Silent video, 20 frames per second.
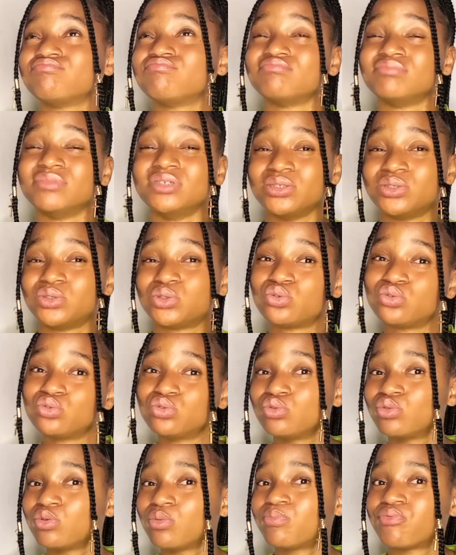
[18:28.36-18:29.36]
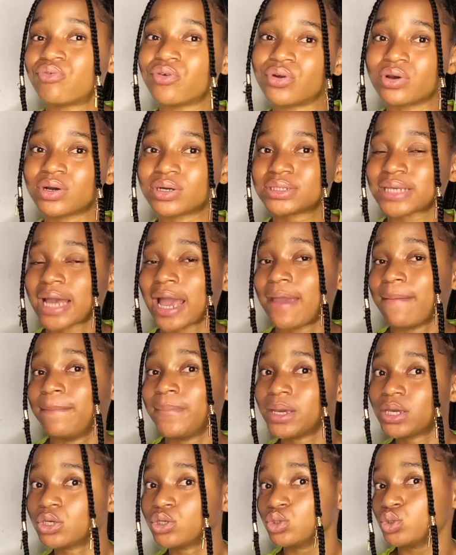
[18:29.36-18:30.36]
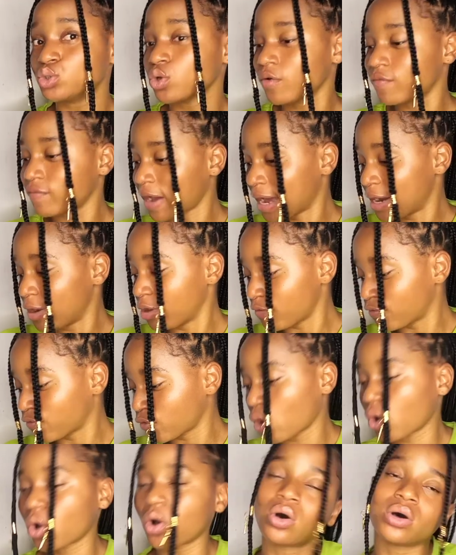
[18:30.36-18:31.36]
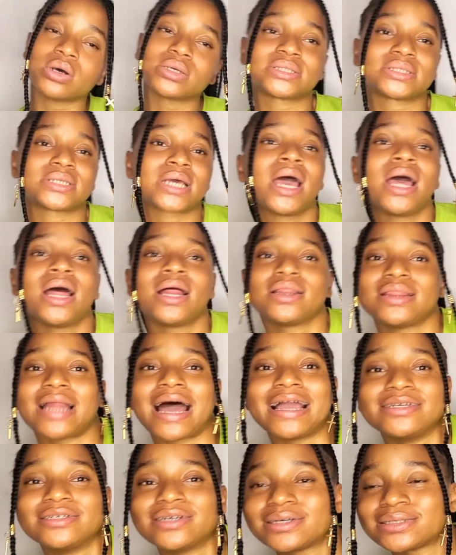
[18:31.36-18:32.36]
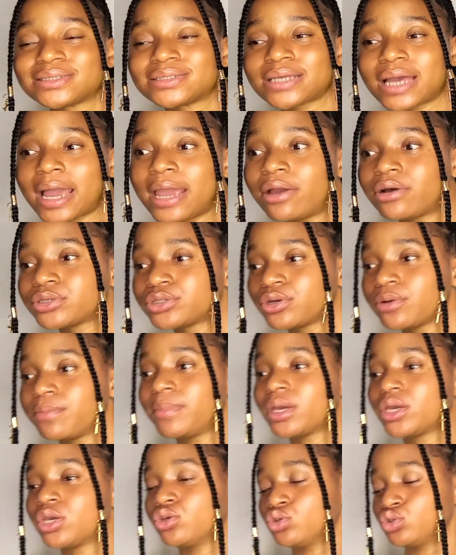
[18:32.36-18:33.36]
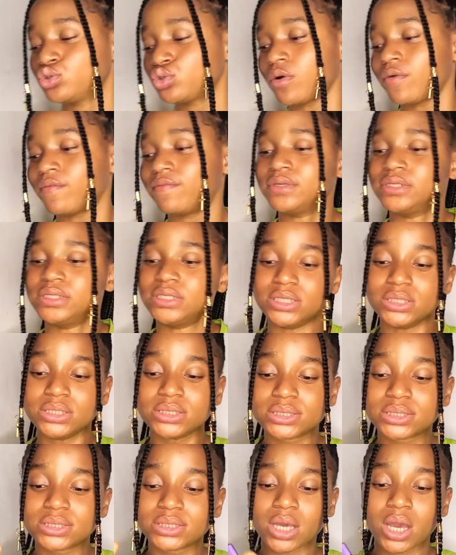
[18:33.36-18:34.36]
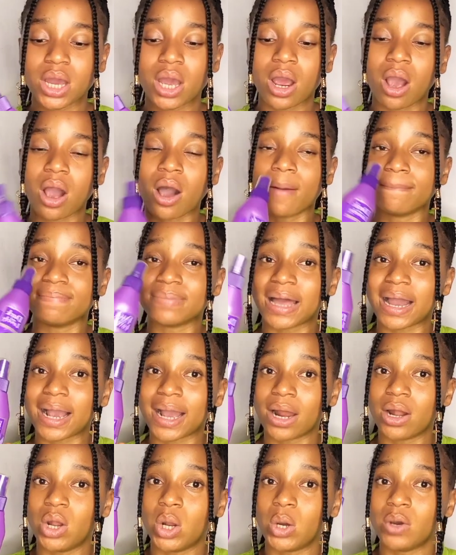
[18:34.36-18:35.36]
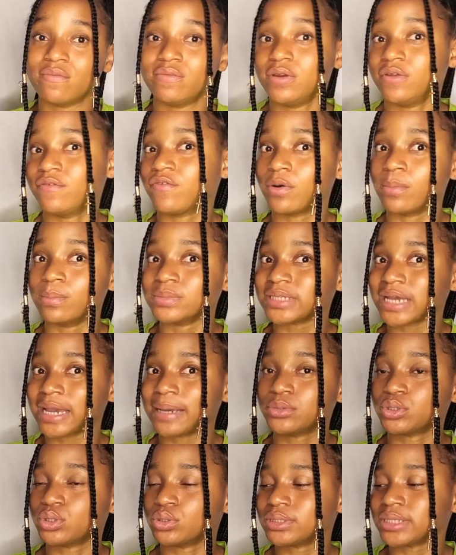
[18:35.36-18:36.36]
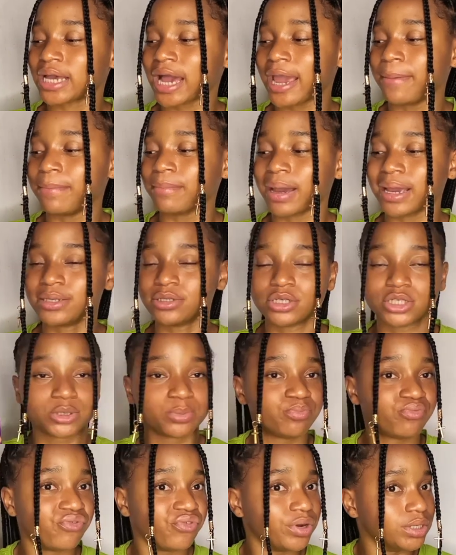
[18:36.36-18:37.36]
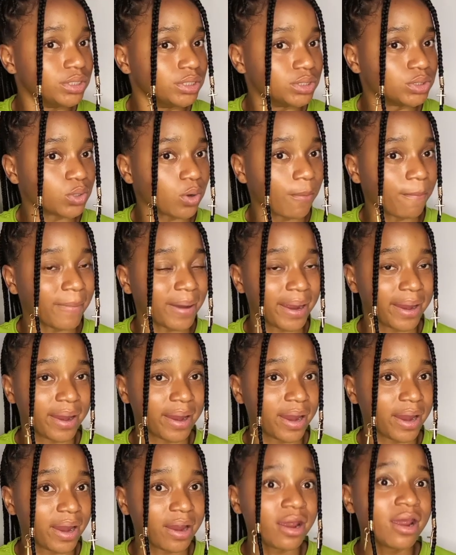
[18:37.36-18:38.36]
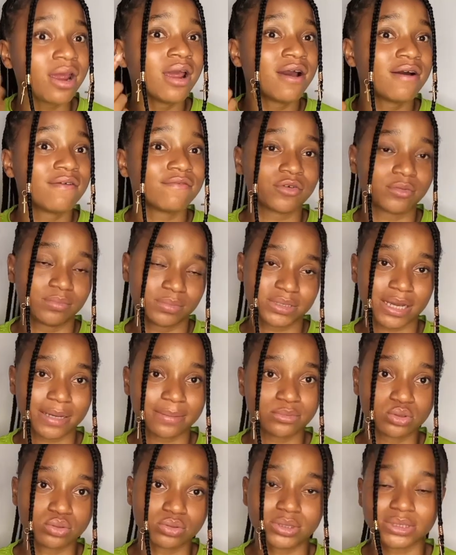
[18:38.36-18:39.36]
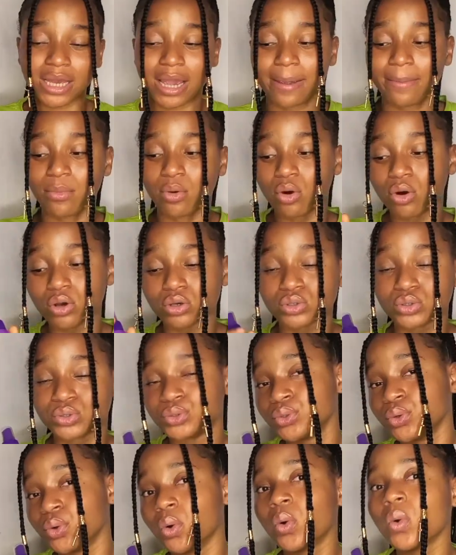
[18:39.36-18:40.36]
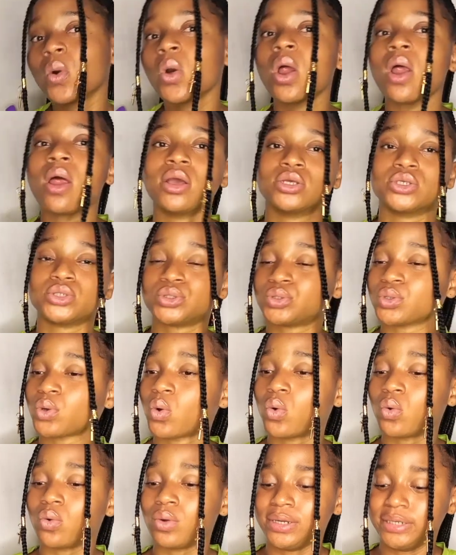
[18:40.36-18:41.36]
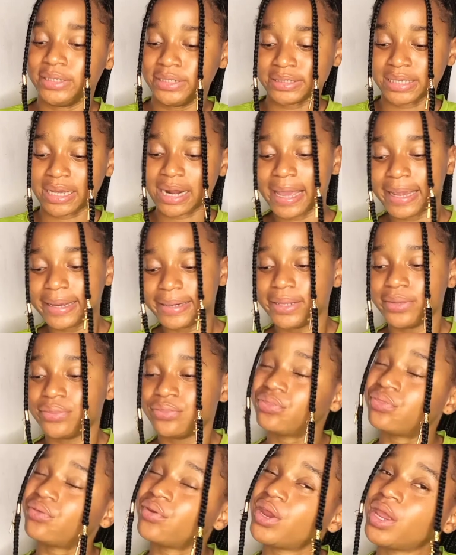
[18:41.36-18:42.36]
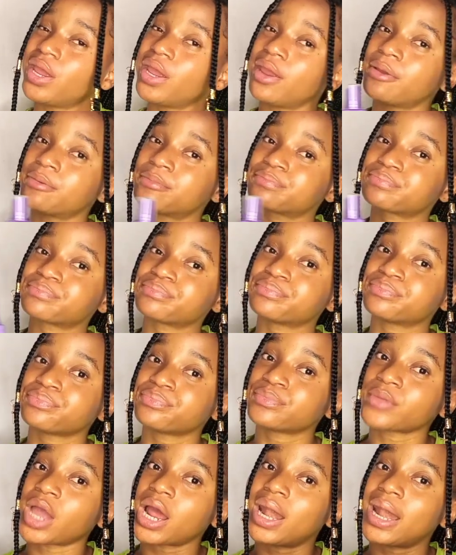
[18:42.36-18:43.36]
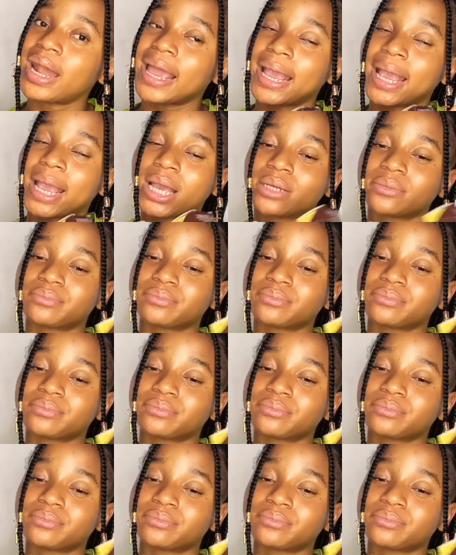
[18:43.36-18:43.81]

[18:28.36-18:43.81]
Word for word: the two products I make use of. And of course, I just I also make use of this um that can lovely from time to time. I just spray this on my hair from time to time also. So these are like the three like